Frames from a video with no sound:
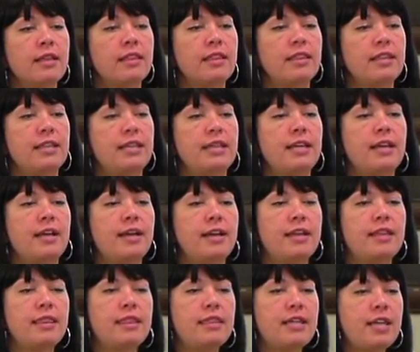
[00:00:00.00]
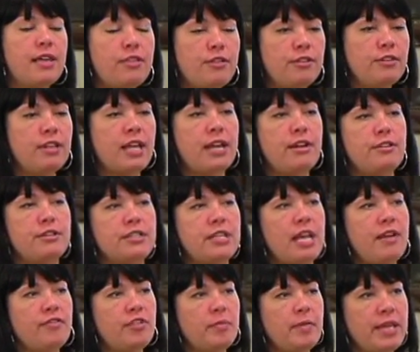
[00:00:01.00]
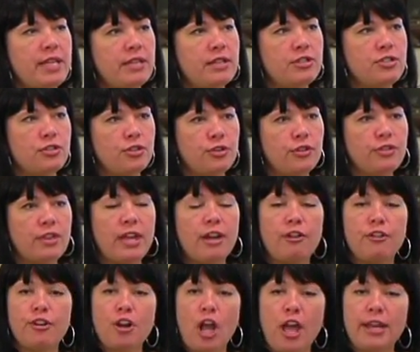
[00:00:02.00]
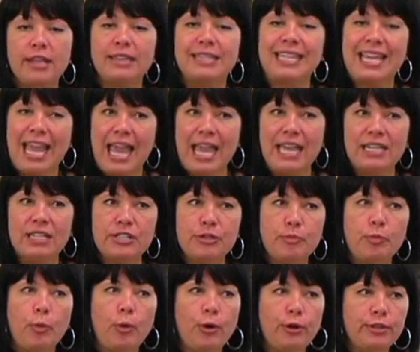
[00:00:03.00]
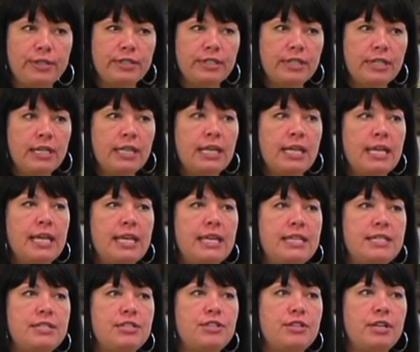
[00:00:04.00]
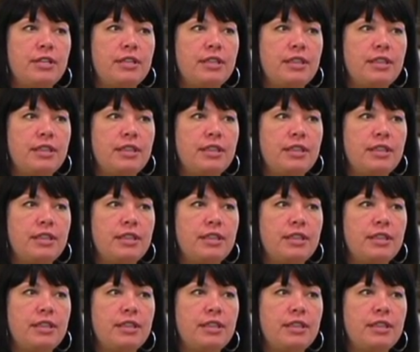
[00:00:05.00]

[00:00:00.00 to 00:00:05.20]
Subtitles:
The other letters you have to make sure that are not at the end, important, H